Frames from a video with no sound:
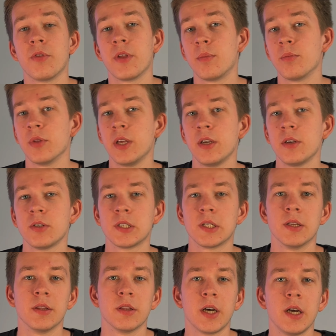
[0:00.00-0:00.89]

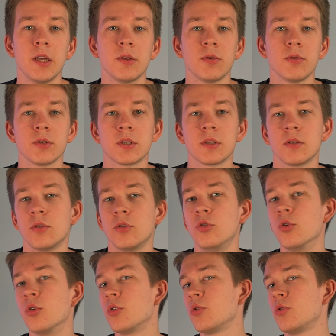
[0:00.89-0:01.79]
thumbnails and titles:
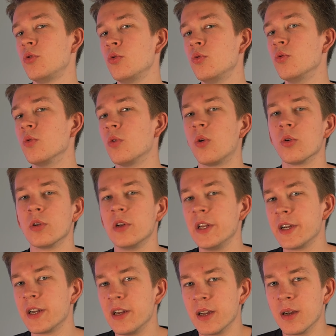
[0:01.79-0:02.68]
don't do
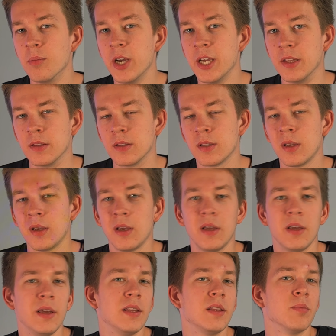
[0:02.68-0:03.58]
only clickbait.
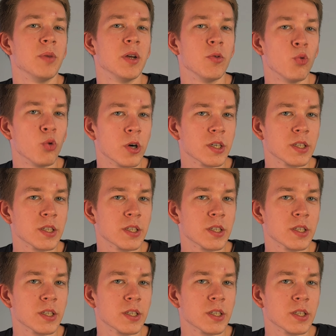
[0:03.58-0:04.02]
It may work